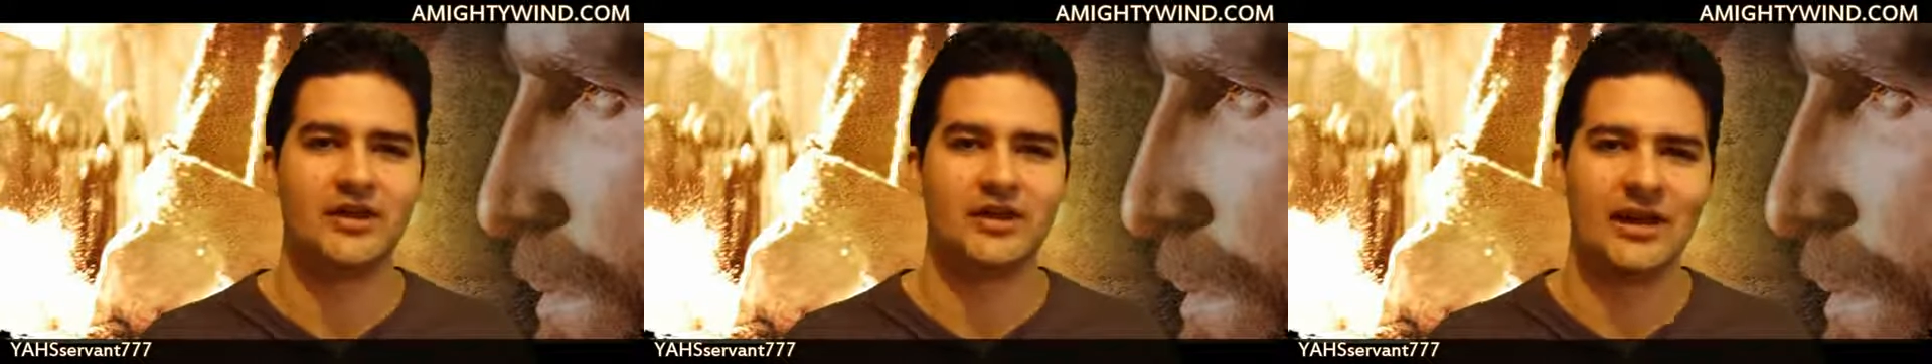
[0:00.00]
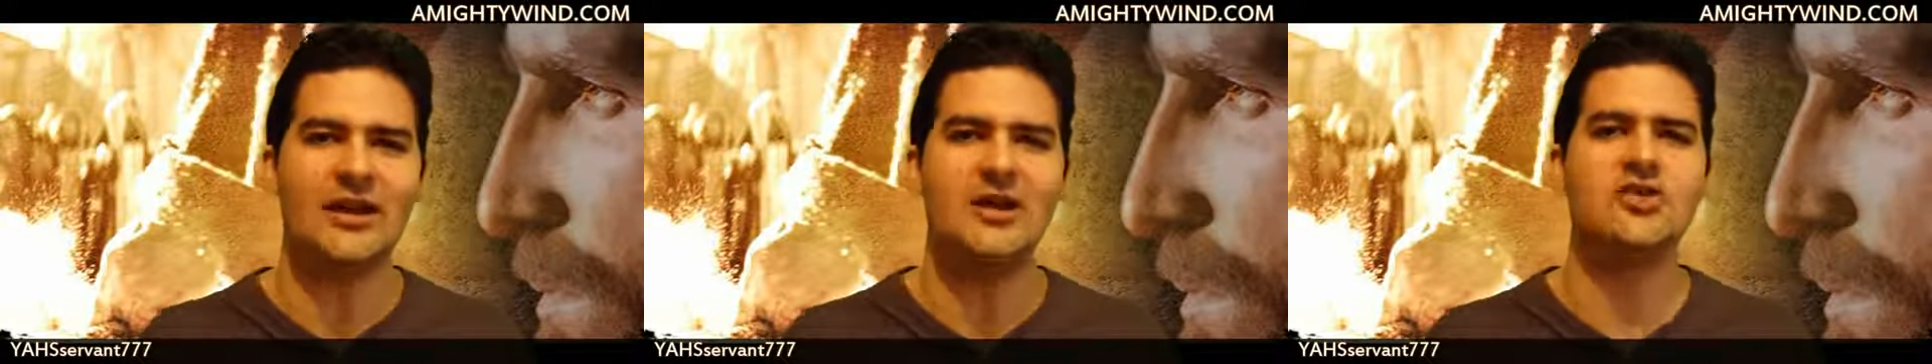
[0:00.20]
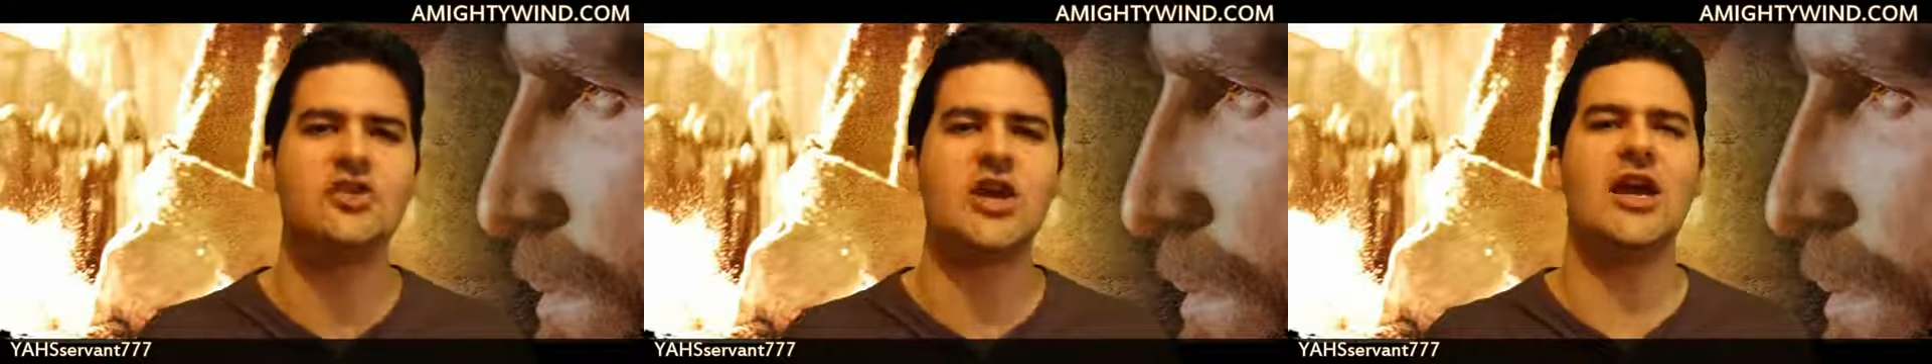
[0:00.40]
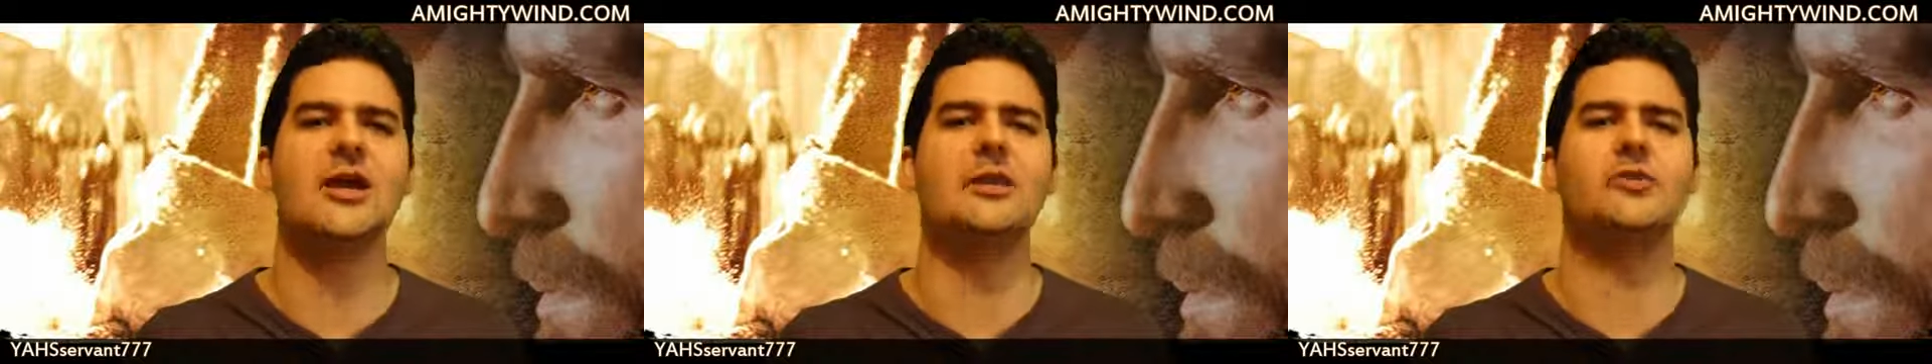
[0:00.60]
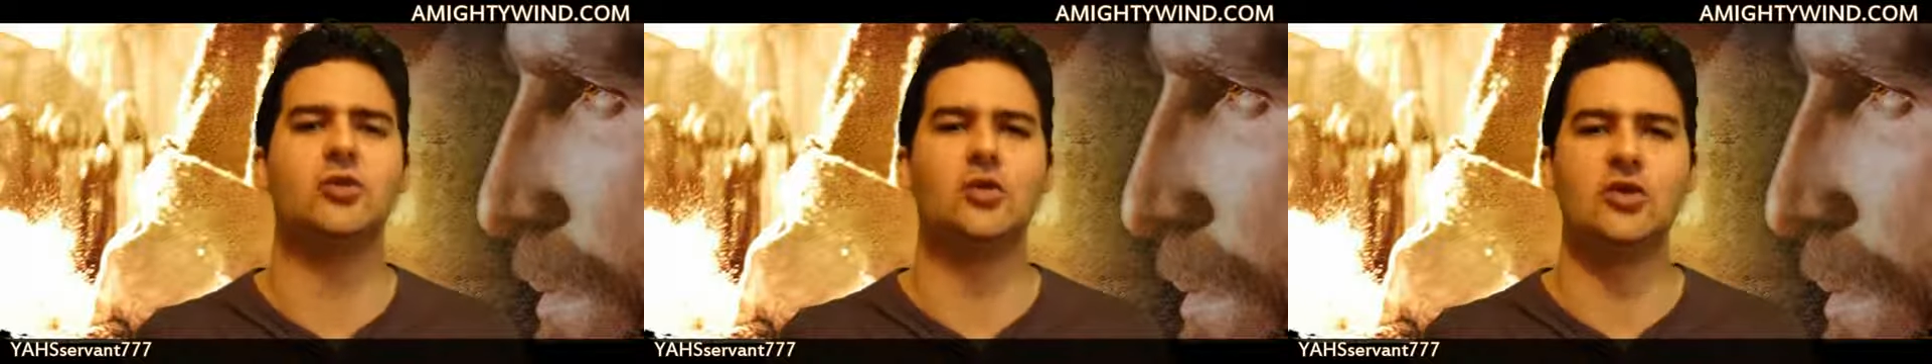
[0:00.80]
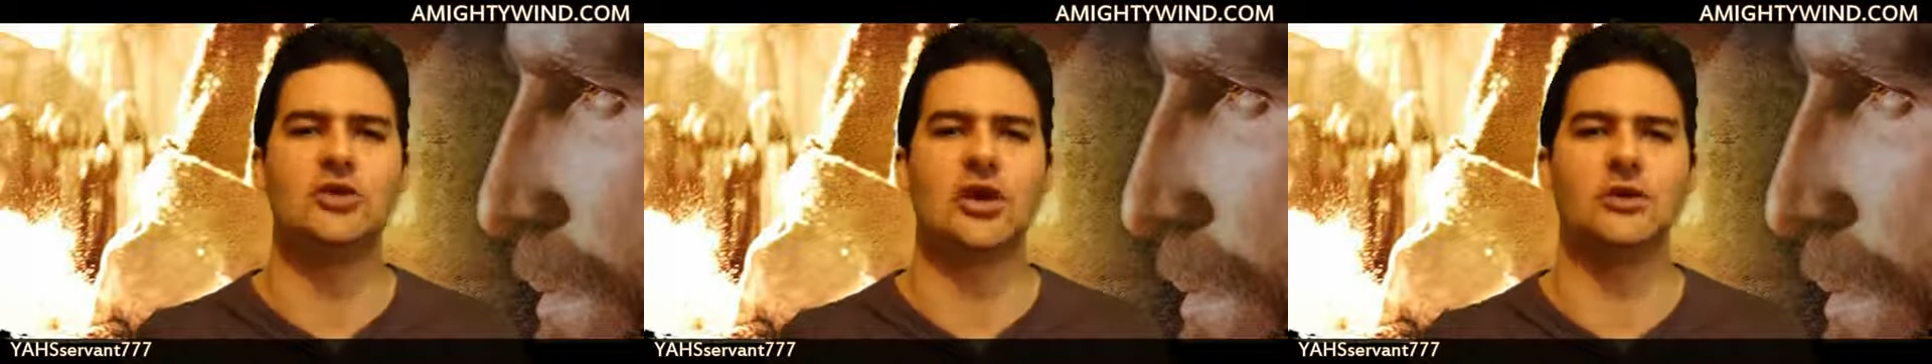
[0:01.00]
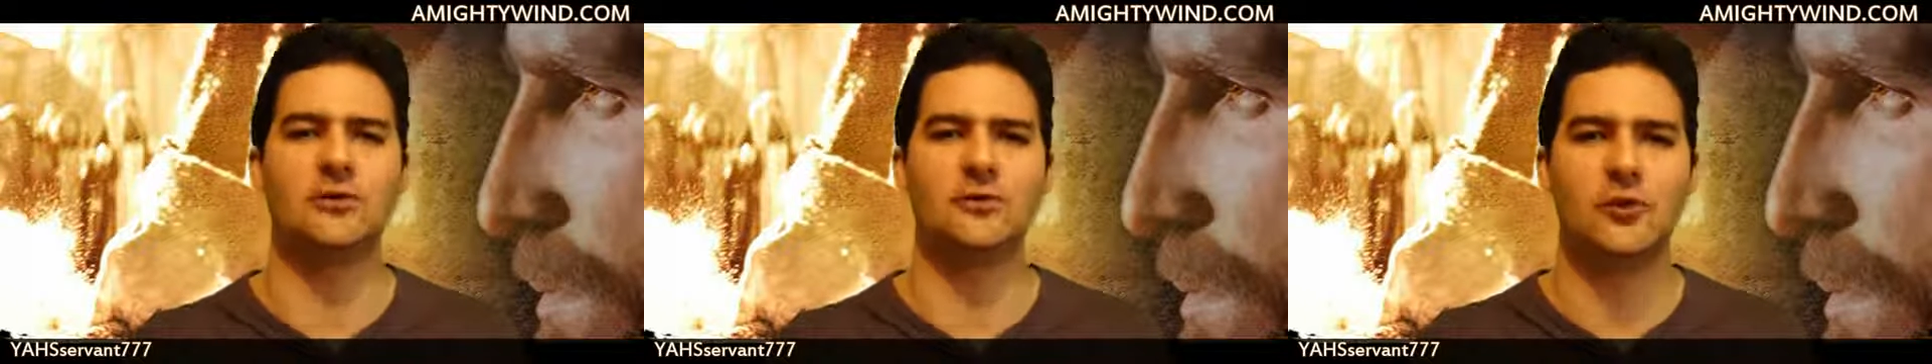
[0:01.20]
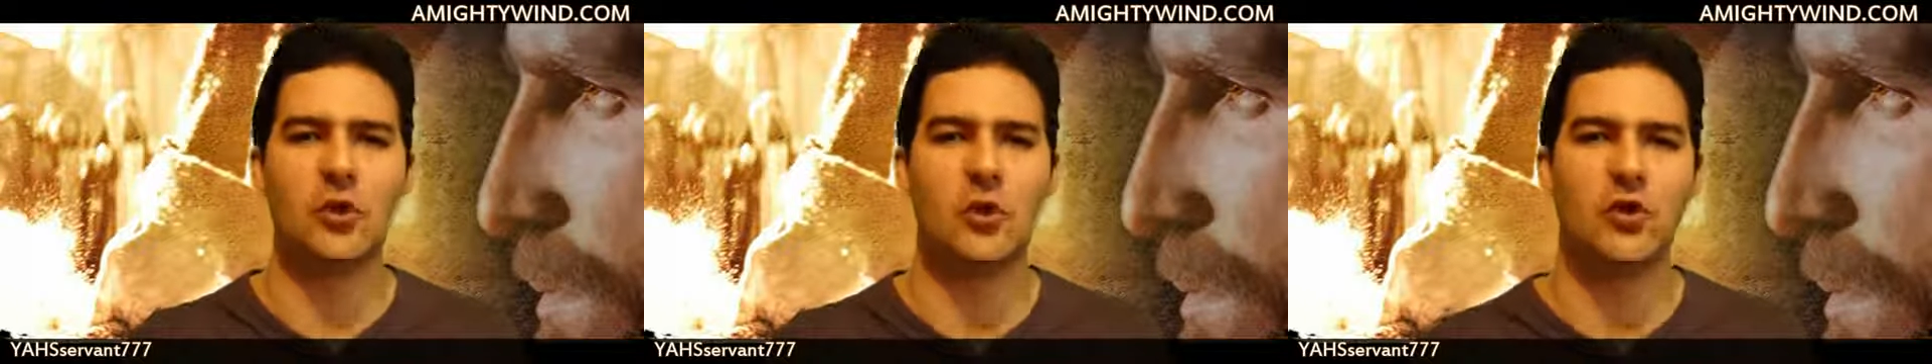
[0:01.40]
King James would
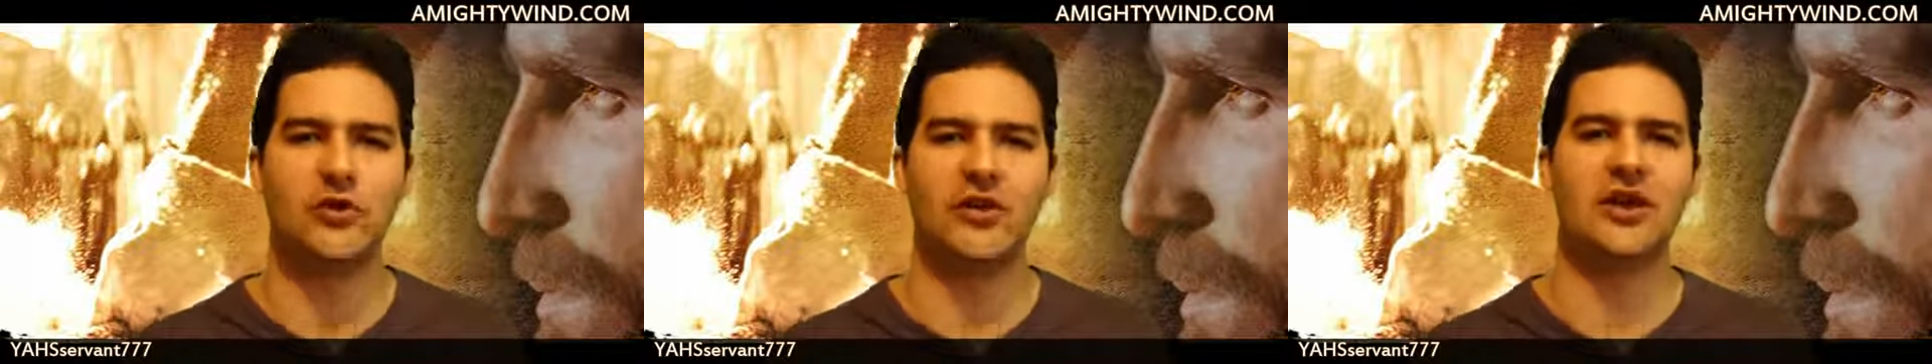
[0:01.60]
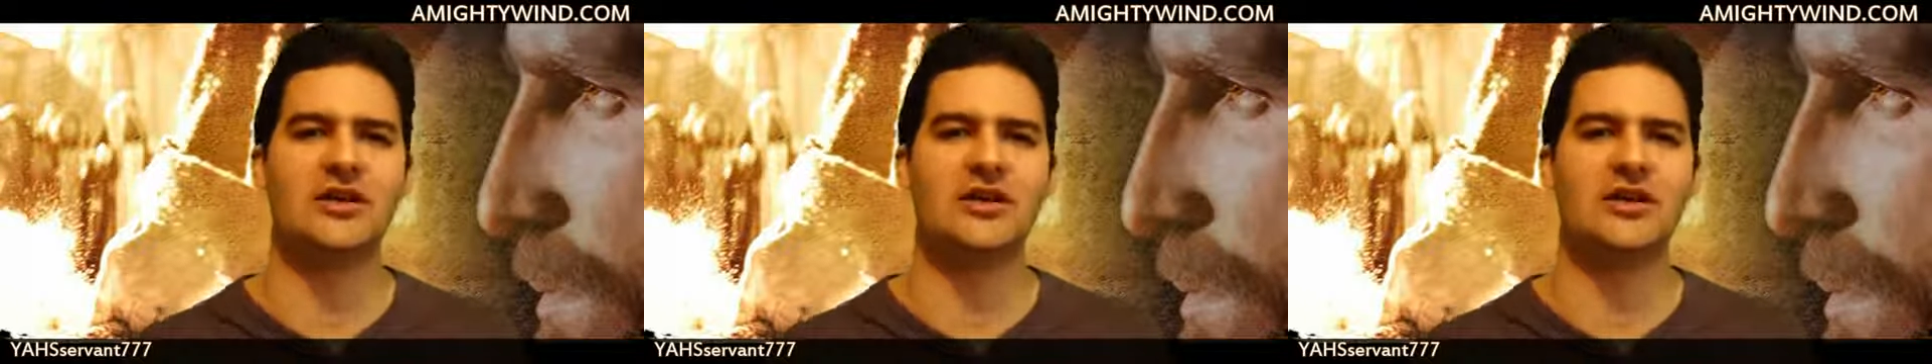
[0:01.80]
come forth